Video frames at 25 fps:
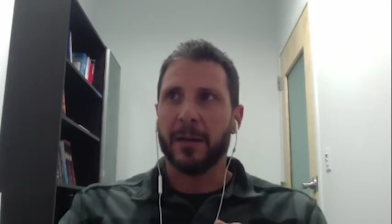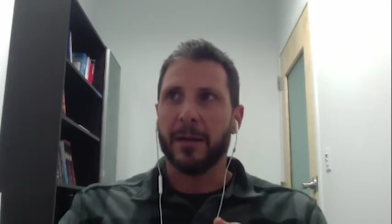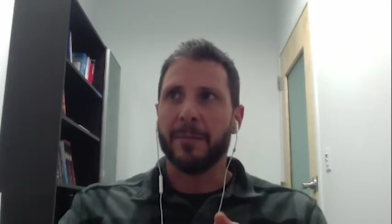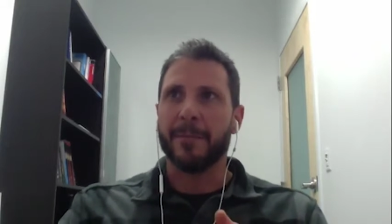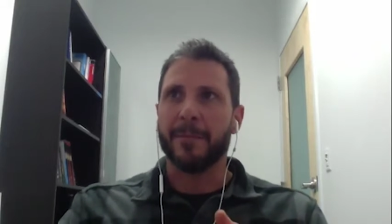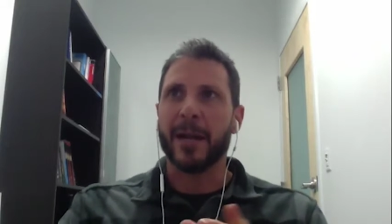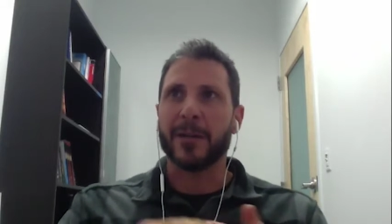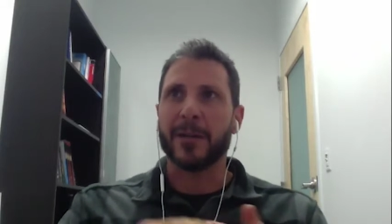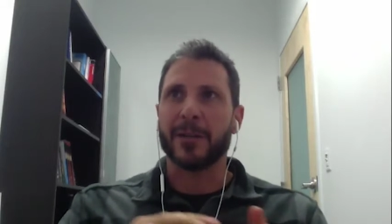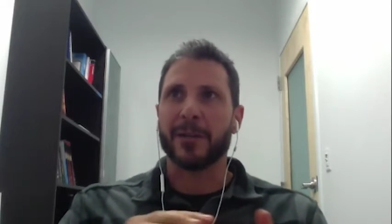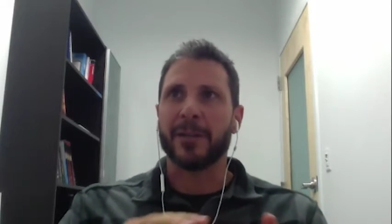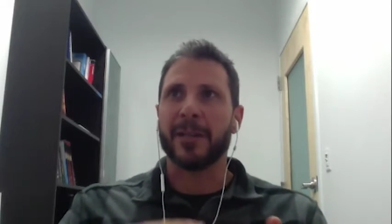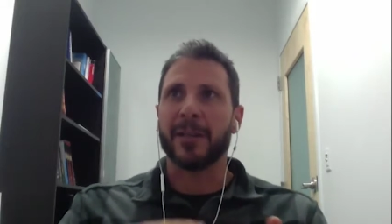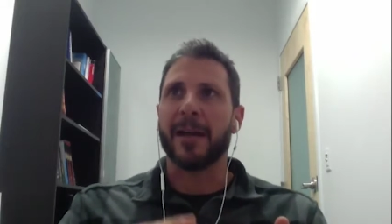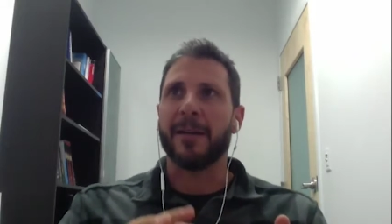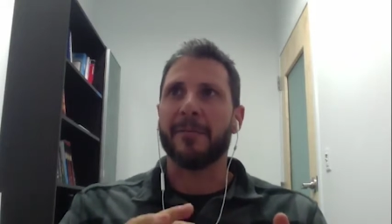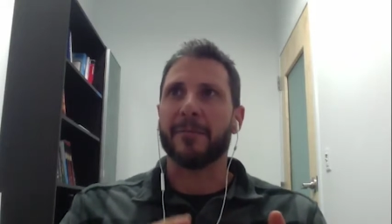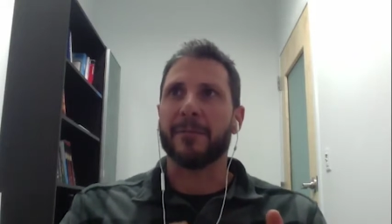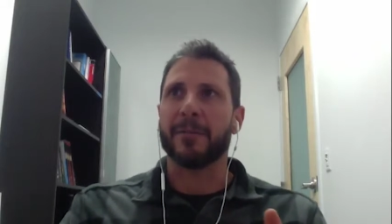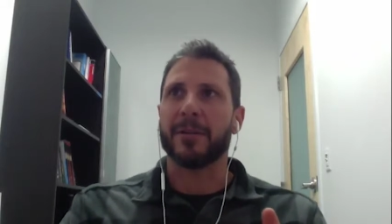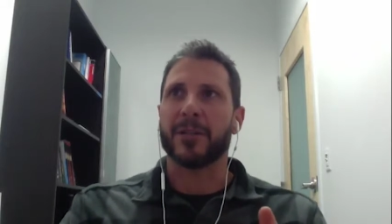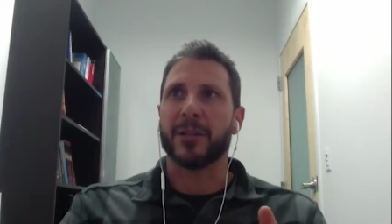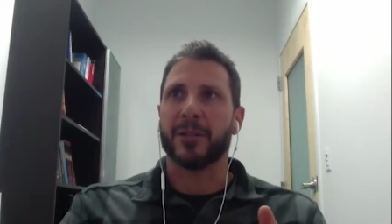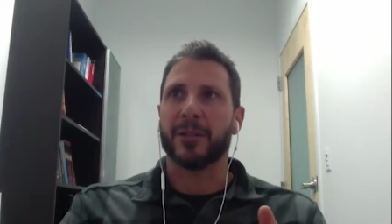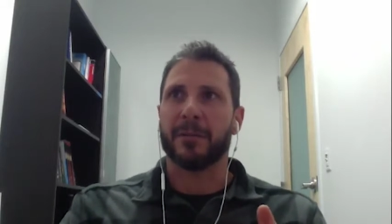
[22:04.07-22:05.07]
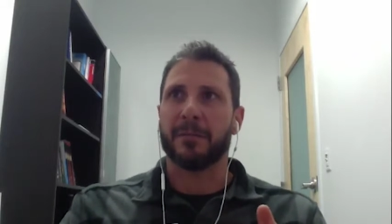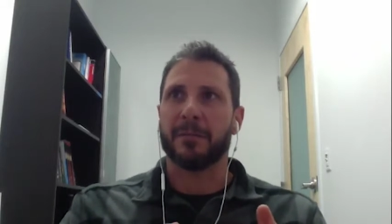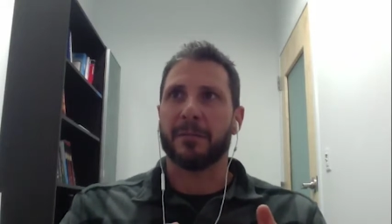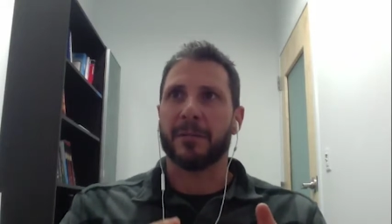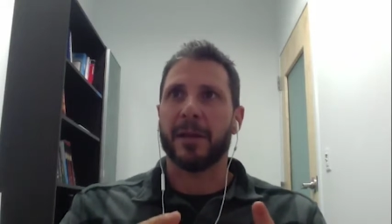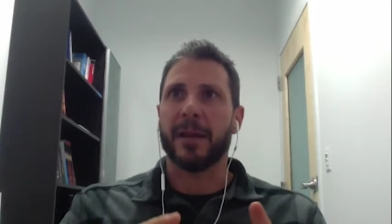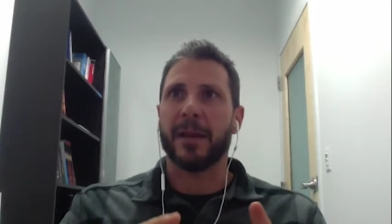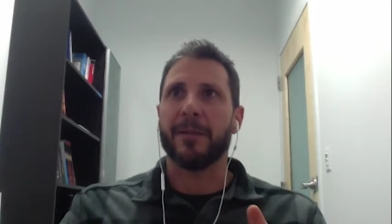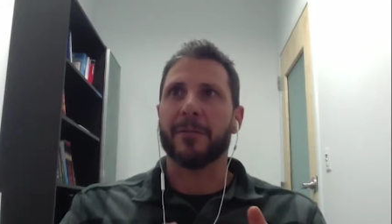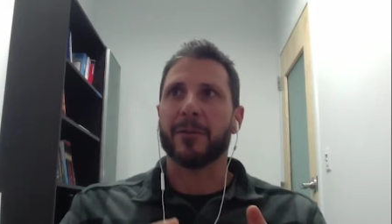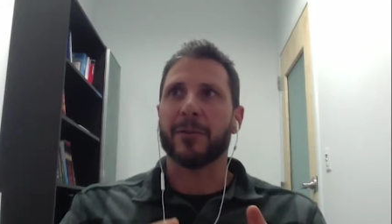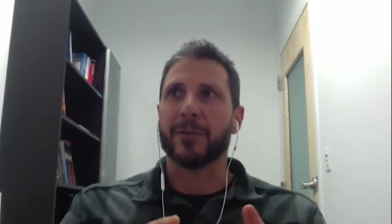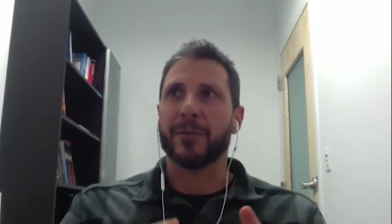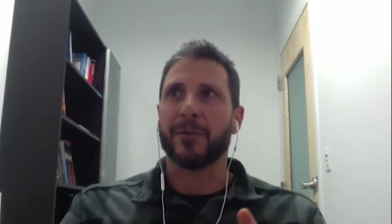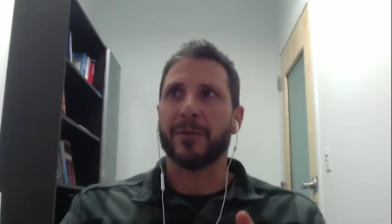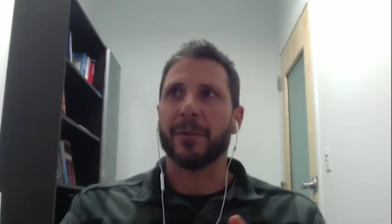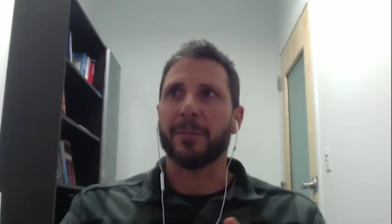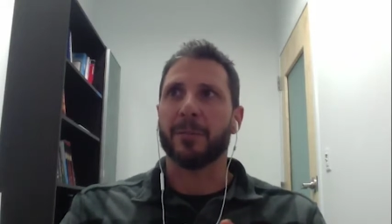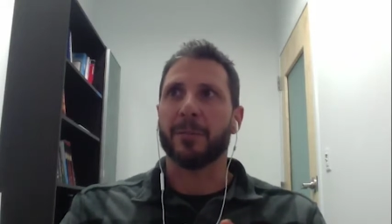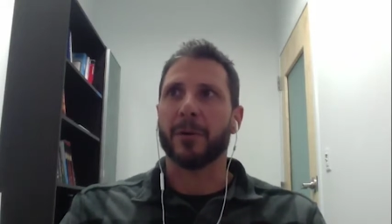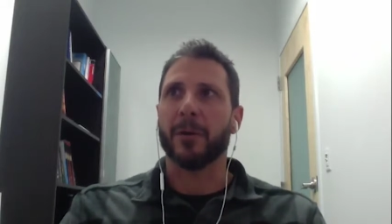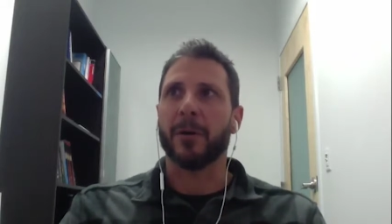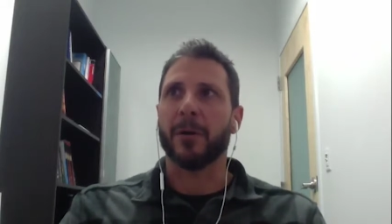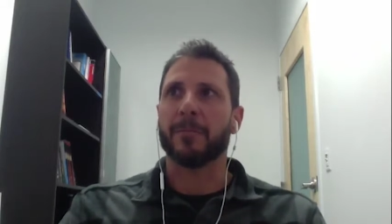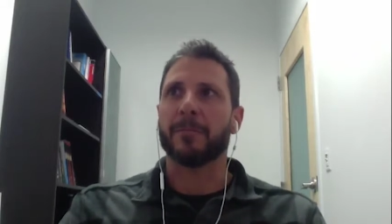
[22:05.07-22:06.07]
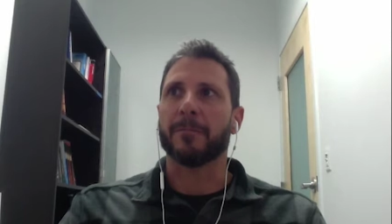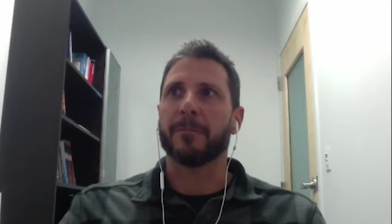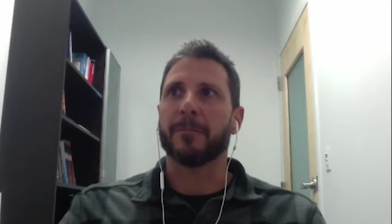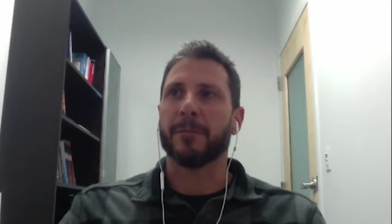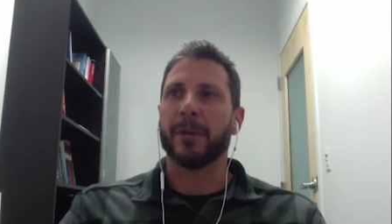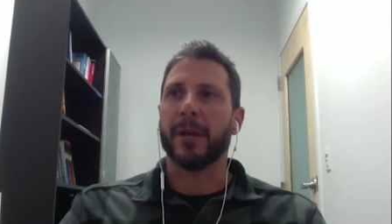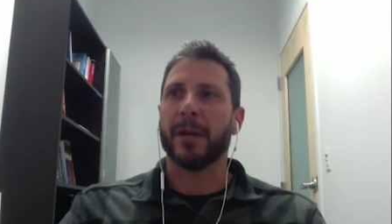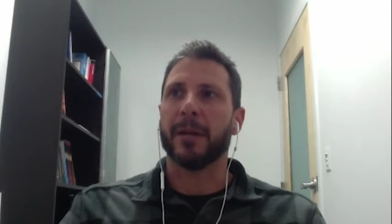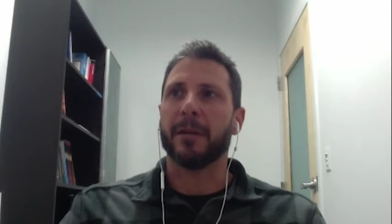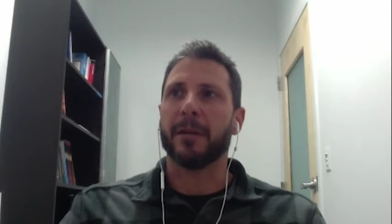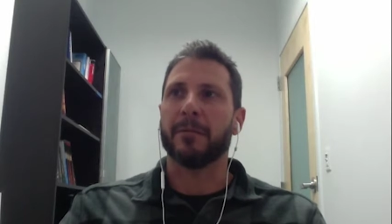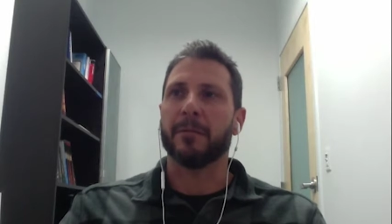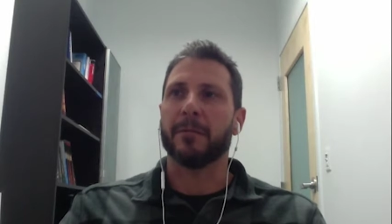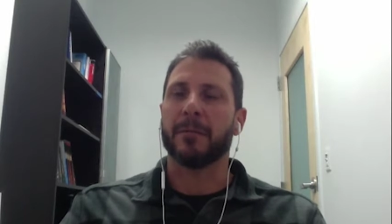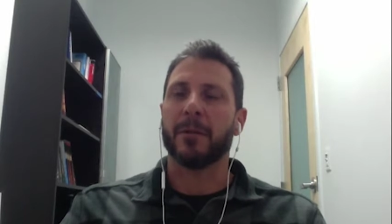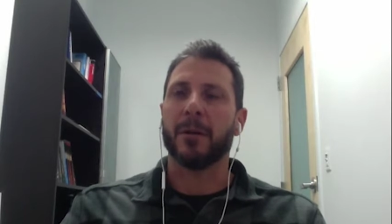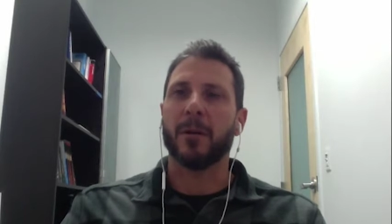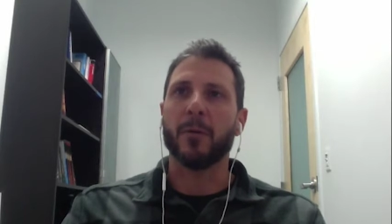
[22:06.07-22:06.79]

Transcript: imagine the average, the average fit pro, right?